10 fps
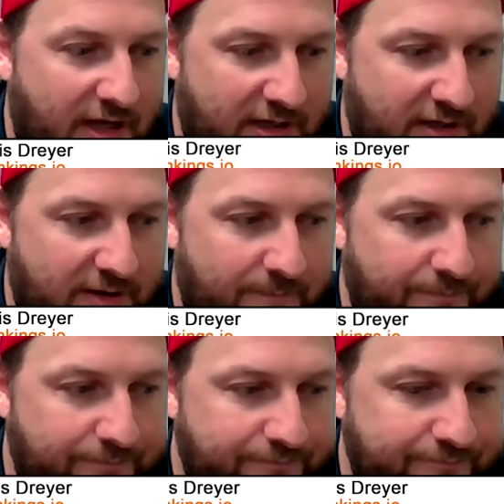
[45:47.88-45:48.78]

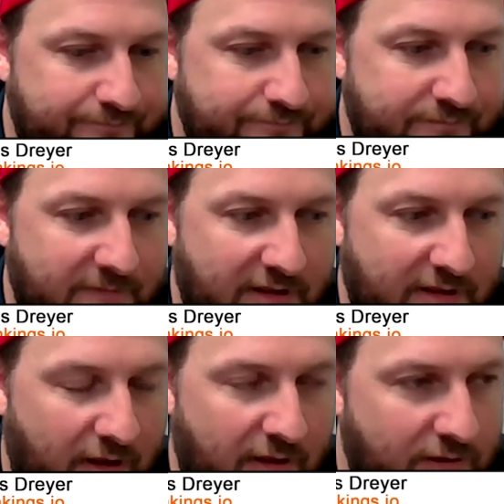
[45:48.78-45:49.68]
Um,
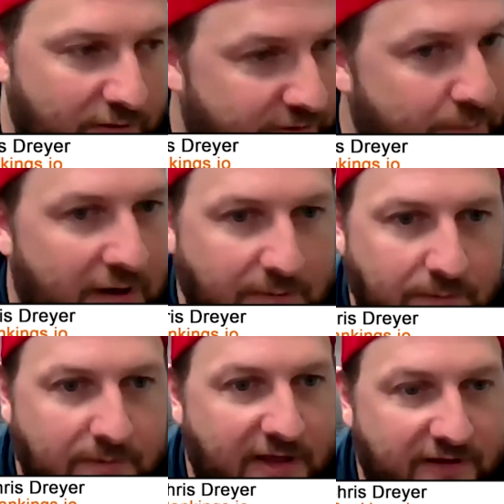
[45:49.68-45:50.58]
those are
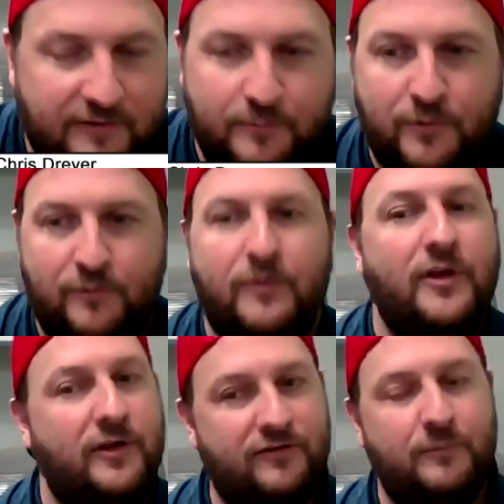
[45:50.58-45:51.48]
probably some
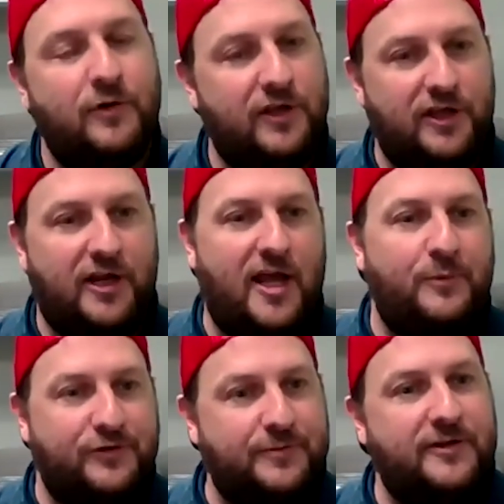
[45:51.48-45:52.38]
really some really good
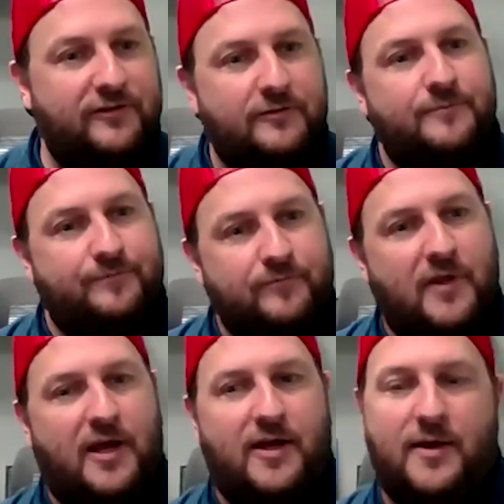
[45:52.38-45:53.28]
accomplishments.
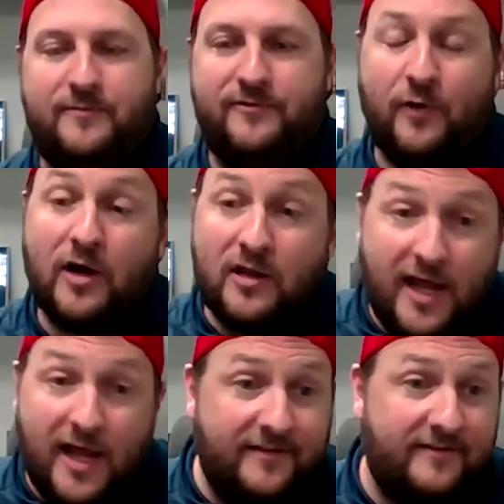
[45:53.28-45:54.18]
Um, for our
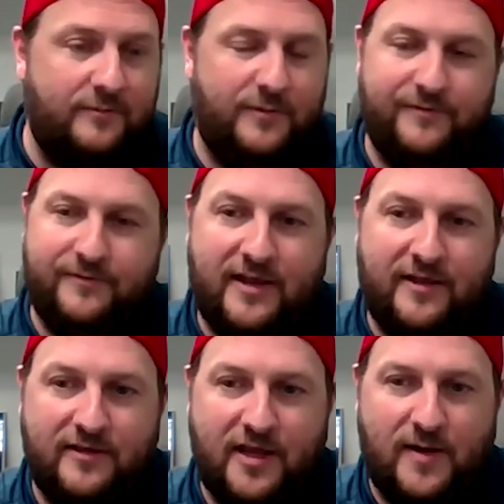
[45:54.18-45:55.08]
clients, we've
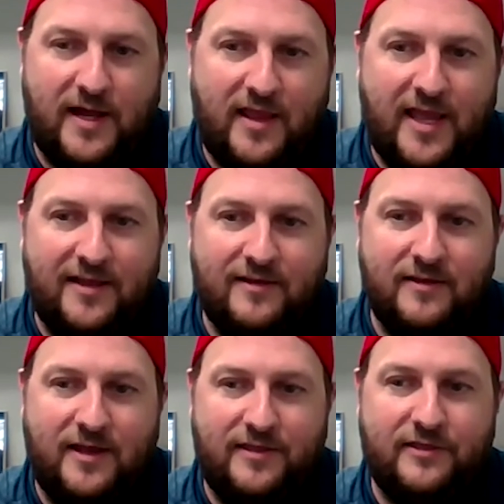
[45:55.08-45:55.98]
got you know I like
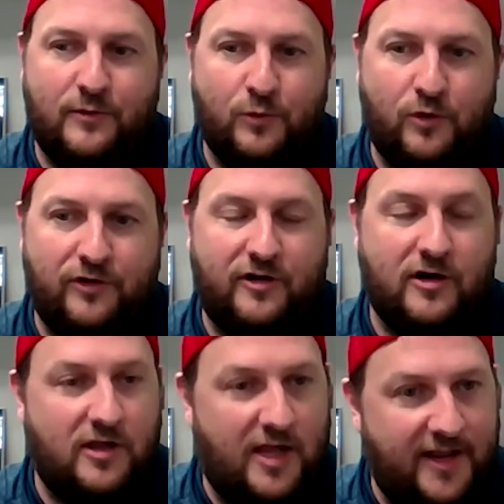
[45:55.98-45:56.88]
I think the rewards are our
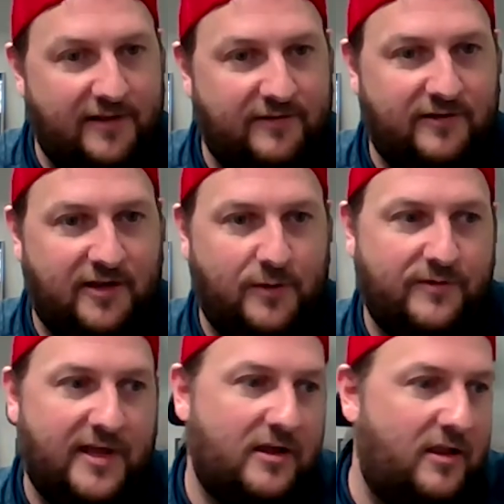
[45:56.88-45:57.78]
clients. And
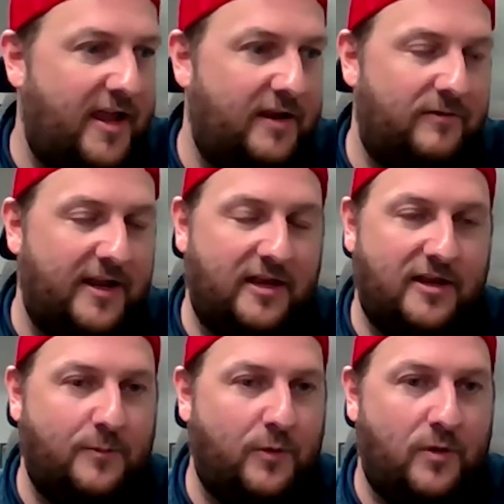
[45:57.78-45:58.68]
we've got a client ranking
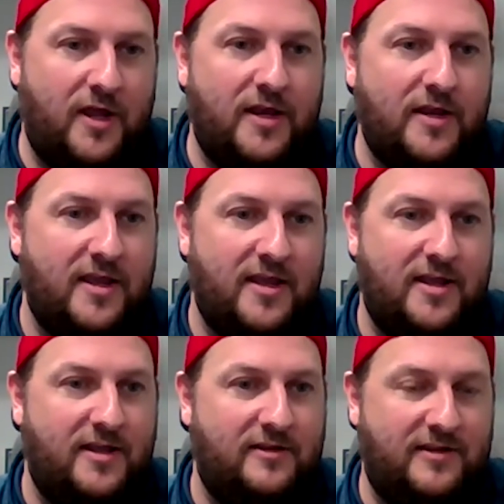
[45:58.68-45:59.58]
number one
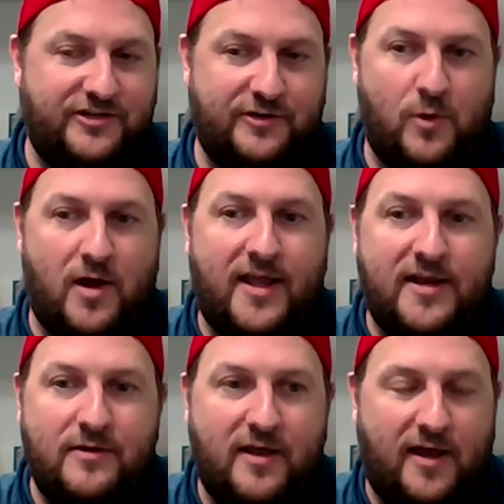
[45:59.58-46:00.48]

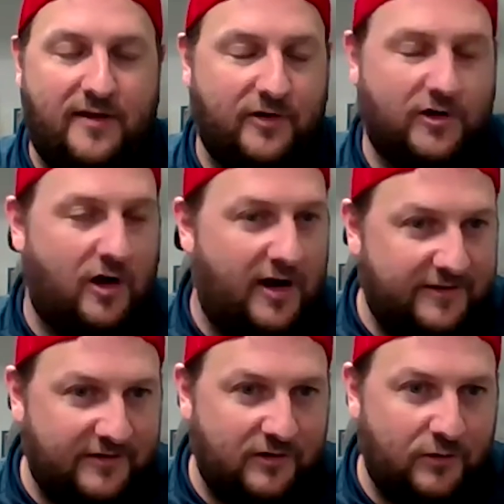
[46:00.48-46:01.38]
nationwide uh, for car
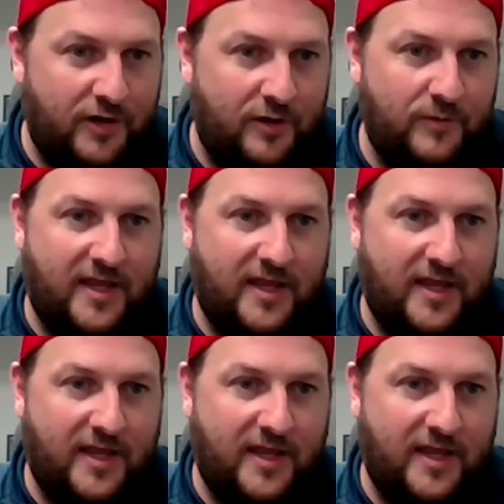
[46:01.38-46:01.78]
accident lawyer.